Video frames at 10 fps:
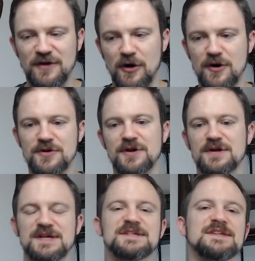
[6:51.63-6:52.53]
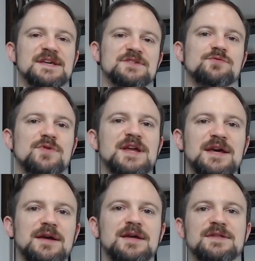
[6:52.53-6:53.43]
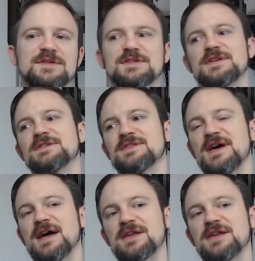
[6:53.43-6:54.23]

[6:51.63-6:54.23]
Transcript: Arda is his ring in the sense that